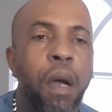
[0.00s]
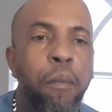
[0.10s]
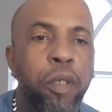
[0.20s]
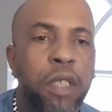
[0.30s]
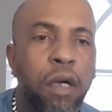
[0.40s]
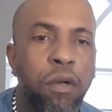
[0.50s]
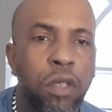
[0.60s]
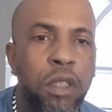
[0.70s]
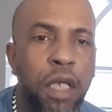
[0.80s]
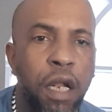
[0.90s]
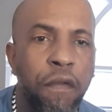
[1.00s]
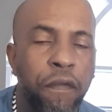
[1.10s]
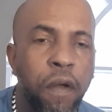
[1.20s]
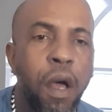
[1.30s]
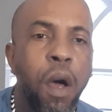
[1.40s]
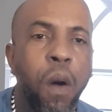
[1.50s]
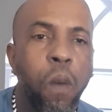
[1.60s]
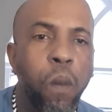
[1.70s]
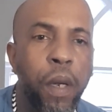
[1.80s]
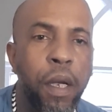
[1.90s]
Protect on yourself.
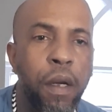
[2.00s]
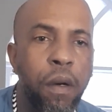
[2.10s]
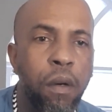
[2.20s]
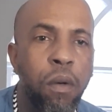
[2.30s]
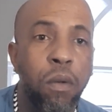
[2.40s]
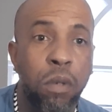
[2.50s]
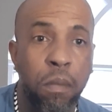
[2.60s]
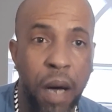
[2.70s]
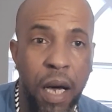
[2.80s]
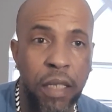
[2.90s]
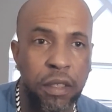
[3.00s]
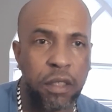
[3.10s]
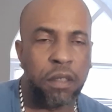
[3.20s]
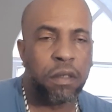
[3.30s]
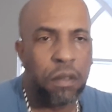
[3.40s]
Wear on a mask.